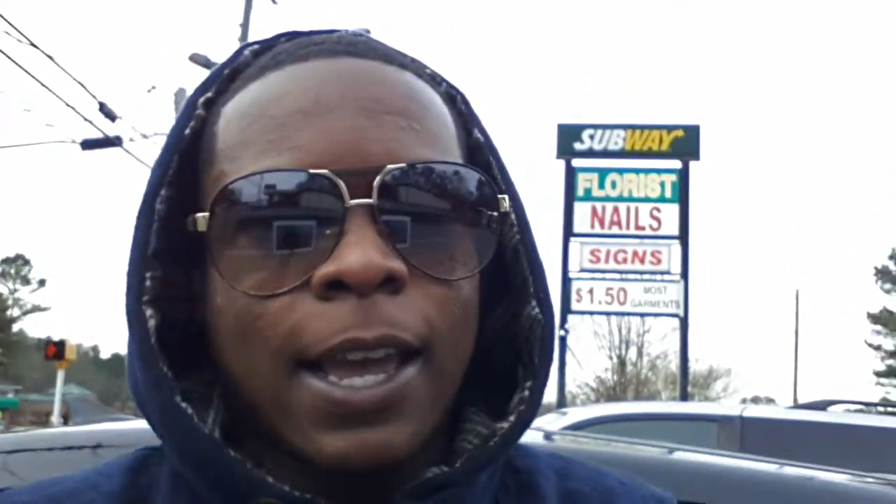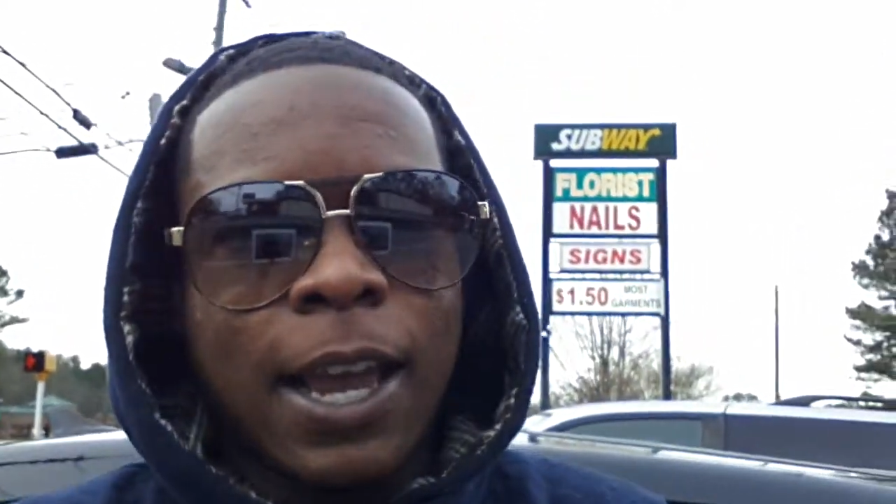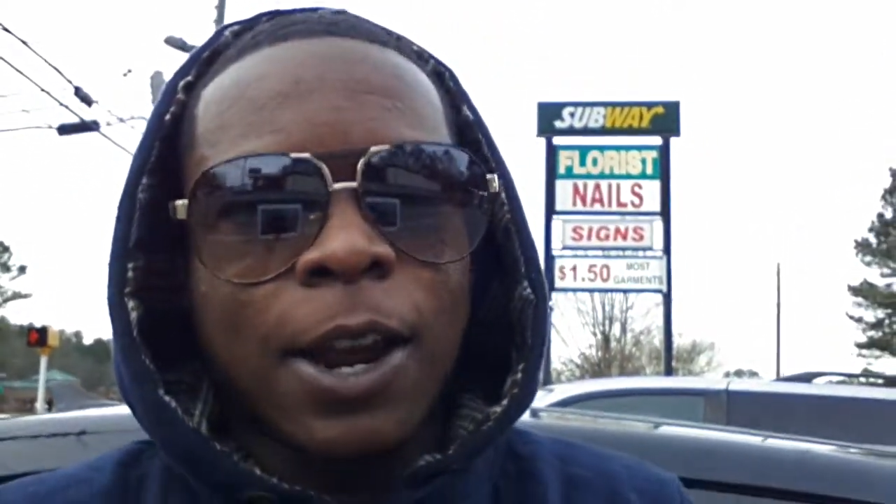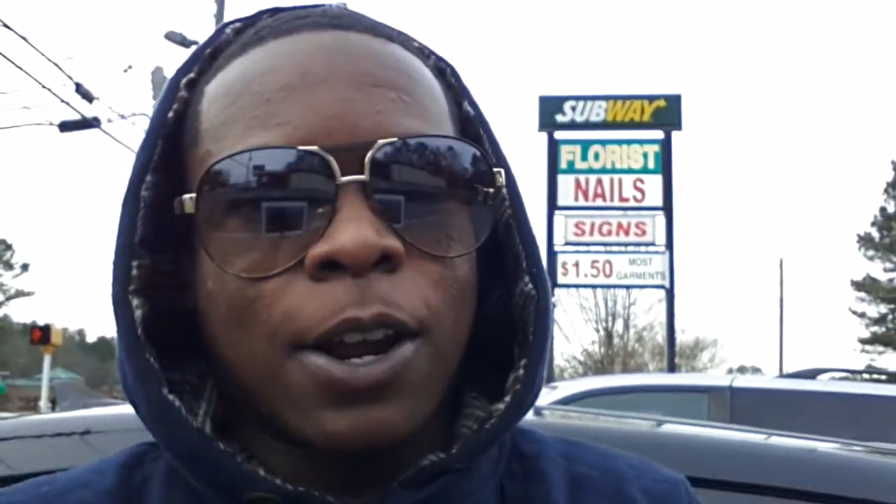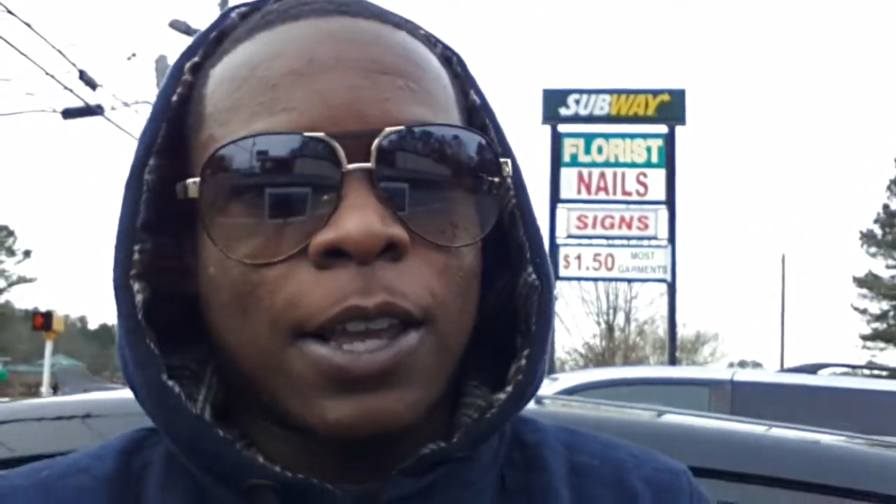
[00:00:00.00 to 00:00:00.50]

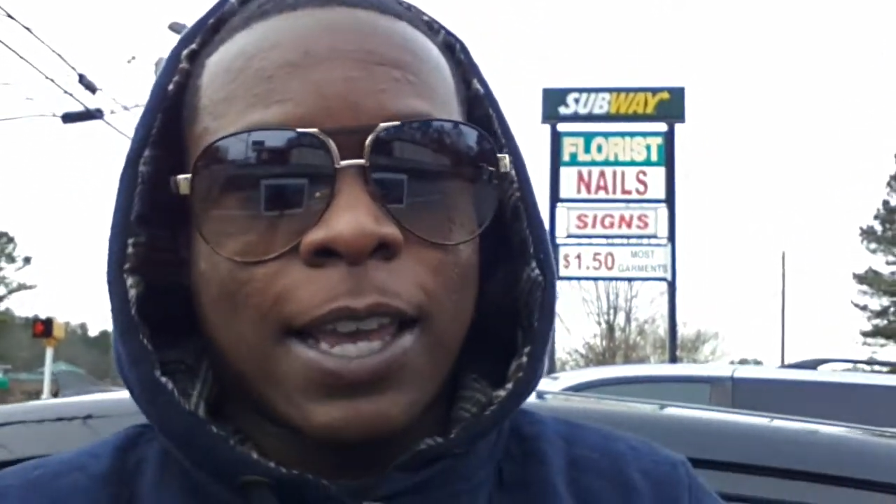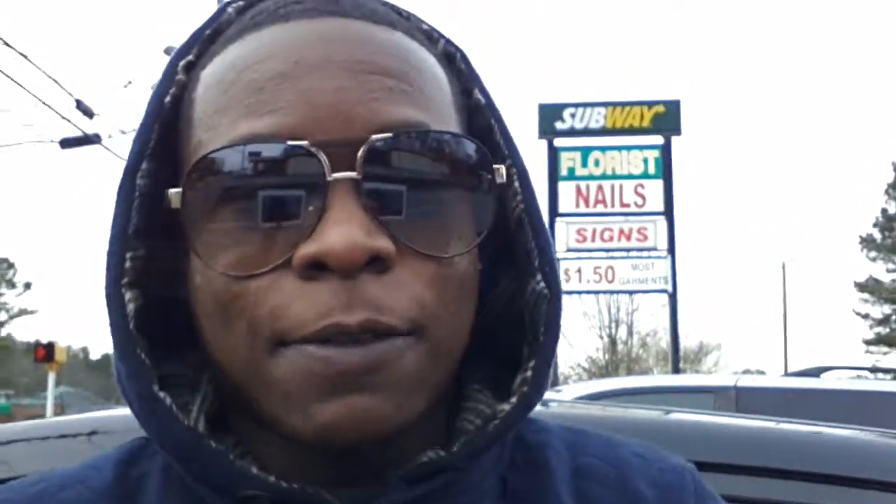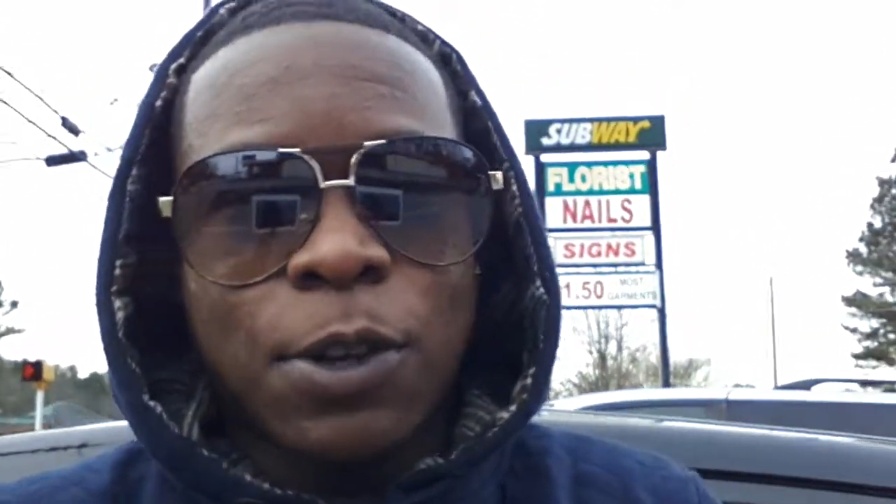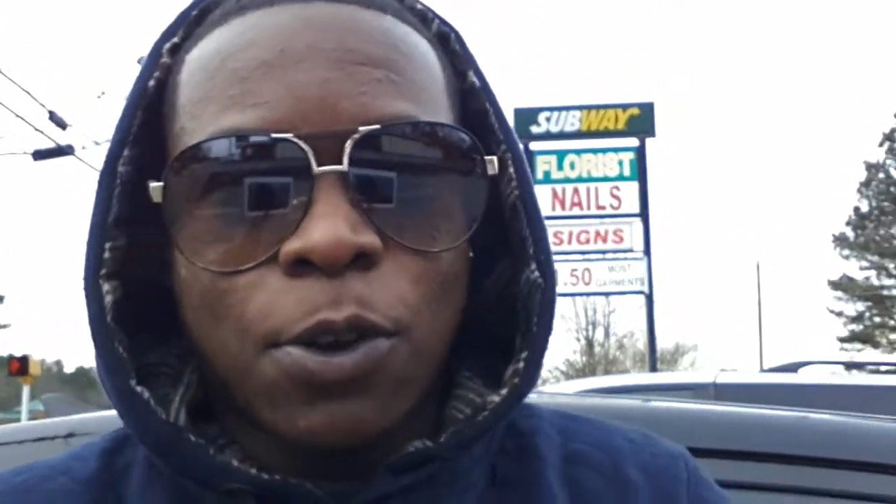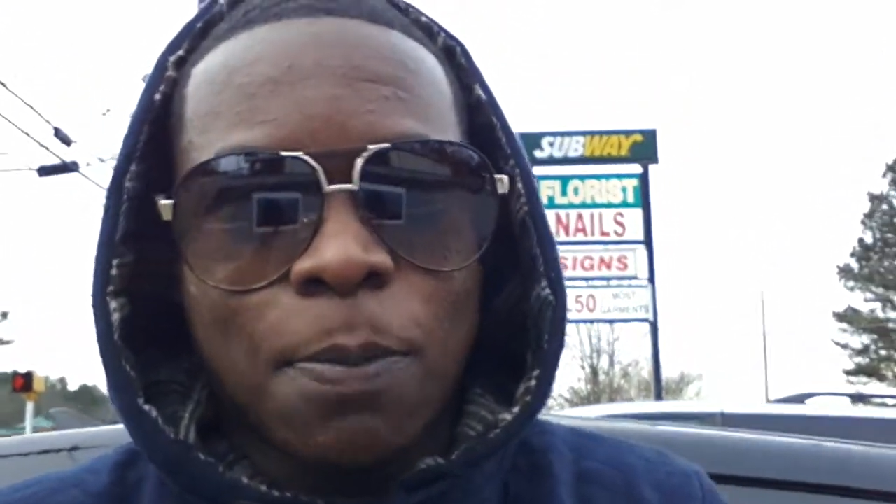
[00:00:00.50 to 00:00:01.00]
here
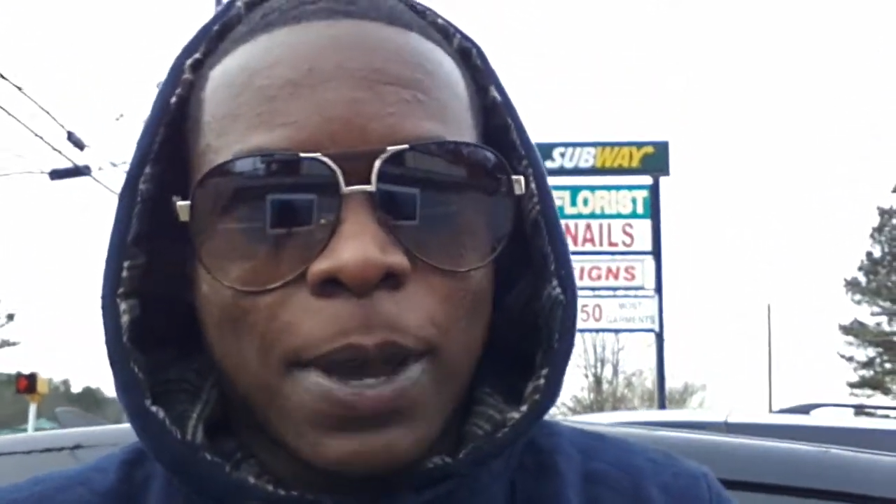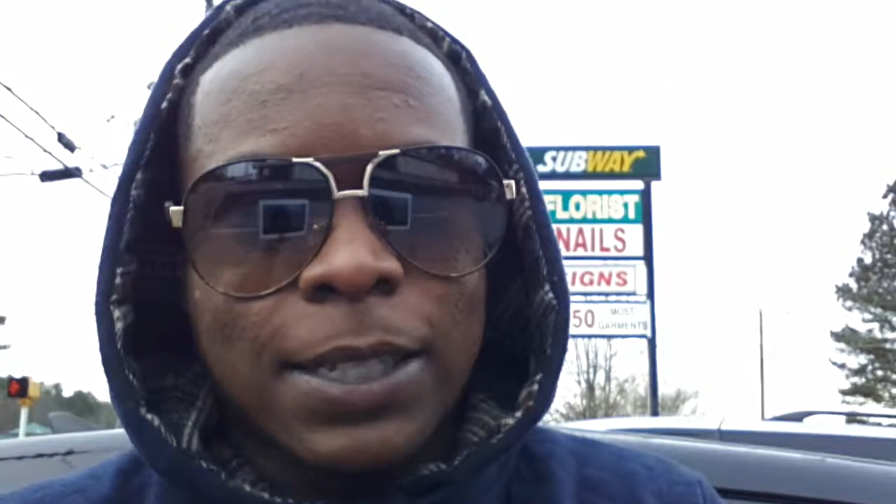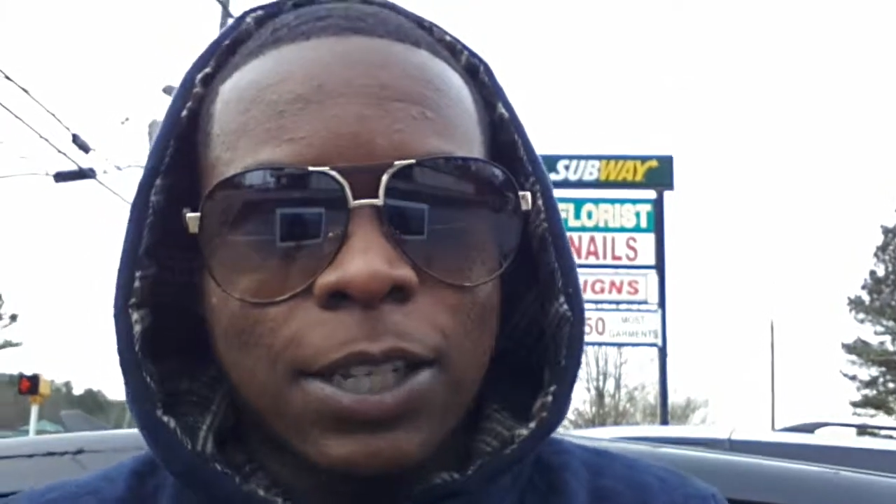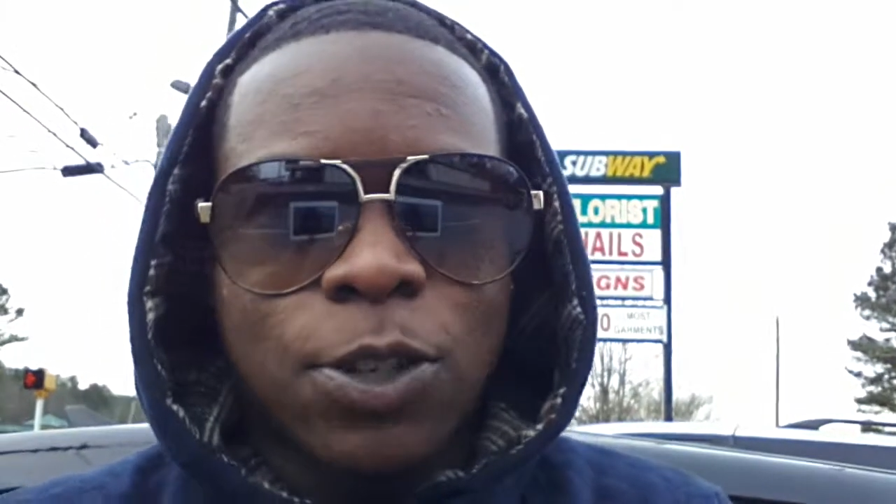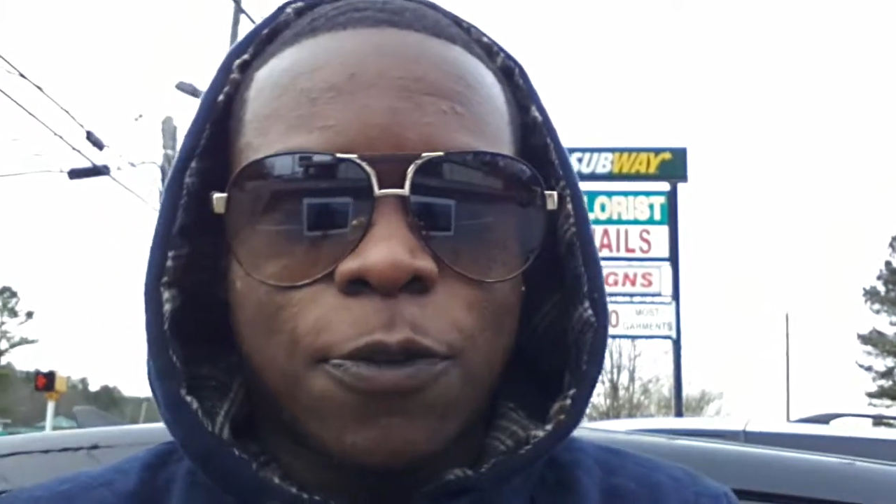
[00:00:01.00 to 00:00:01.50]
giving you a message.